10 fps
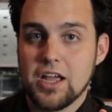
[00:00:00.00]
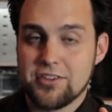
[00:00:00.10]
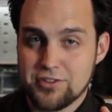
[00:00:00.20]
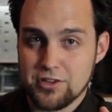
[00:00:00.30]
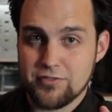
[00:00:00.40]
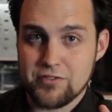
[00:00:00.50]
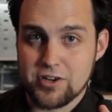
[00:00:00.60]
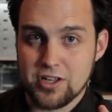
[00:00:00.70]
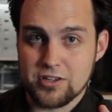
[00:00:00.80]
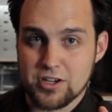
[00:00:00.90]
it's still a five
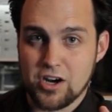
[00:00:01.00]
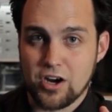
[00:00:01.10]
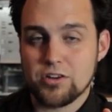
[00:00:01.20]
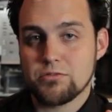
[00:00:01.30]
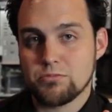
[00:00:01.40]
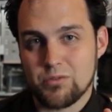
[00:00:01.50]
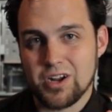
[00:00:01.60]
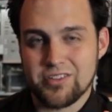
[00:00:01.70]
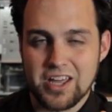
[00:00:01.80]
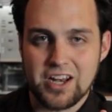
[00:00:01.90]
hundred dollar card,
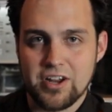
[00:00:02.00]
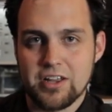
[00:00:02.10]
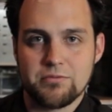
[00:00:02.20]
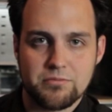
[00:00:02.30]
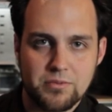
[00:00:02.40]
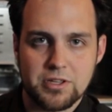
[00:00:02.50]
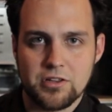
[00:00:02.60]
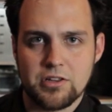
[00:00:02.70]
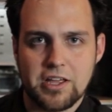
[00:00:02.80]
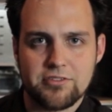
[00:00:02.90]
around that area, maybe a
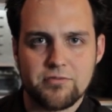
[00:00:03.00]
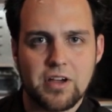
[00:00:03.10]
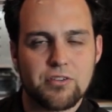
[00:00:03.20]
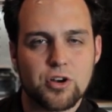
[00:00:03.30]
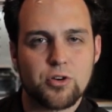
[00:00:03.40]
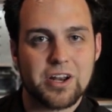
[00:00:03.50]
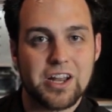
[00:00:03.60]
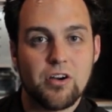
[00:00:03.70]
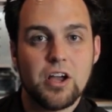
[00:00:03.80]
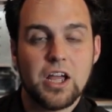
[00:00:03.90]
little less than five hundred right
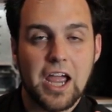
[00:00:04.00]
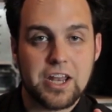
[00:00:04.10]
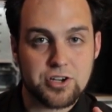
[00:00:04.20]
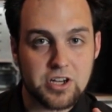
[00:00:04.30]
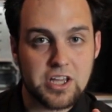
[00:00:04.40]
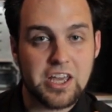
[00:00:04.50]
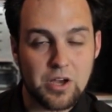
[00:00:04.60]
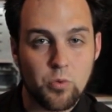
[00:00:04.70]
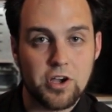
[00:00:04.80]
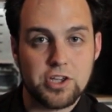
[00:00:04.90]
now, and you're going to
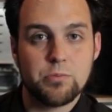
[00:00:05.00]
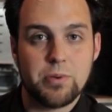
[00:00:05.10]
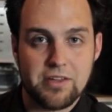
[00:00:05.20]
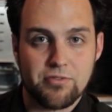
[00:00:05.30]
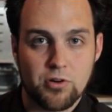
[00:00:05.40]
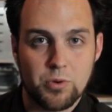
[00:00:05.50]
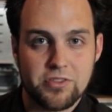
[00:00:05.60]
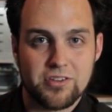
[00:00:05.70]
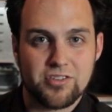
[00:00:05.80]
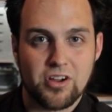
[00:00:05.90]
get what you pay for
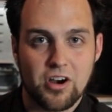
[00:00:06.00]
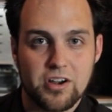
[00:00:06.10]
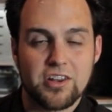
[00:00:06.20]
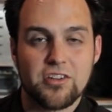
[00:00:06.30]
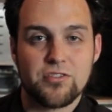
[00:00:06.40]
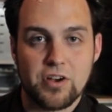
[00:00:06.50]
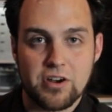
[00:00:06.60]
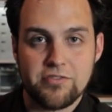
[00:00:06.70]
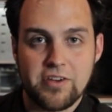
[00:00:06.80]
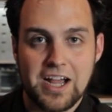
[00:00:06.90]
with this card. It is
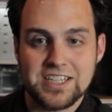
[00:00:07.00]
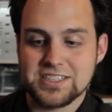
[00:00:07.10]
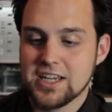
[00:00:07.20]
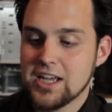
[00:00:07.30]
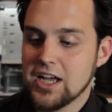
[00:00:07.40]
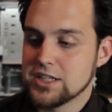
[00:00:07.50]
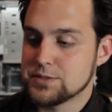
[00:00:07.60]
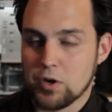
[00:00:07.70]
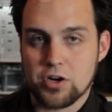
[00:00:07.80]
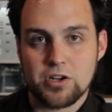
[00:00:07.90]
very fast.
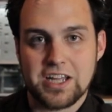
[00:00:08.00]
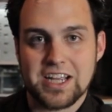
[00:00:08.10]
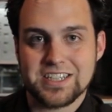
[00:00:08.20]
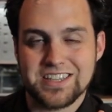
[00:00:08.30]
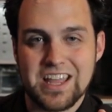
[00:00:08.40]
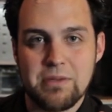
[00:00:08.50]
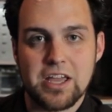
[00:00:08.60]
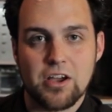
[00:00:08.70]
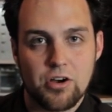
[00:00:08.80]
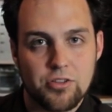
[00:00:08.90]
Sparkle, like I said, they
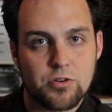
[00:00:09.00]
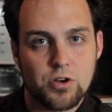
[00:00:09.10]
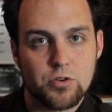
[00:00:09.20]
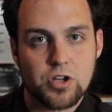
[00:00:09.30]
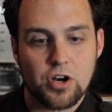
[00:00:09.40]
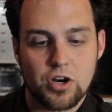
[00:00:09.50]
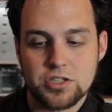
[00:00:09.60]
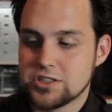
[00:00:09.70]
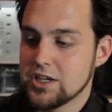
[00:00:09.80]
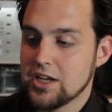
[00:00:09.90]
make all their own
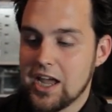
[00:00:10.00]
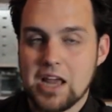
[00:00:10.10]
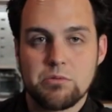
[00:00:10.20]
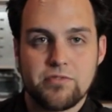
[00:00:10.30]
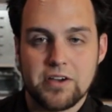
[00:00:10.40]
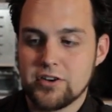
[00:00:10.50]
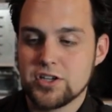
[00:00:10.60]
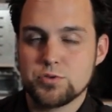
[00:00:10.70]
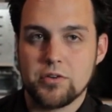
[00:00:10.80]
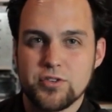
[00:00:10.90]
cards, and with five
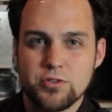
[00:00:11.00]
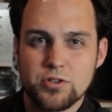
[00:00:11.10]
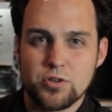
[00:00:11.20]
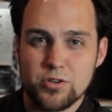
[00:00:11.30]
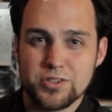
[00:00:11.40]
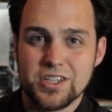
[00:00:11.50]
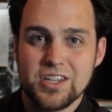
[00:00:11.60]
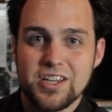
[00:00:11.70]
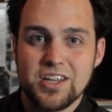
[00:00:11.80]
hundred twelve CUDA cores,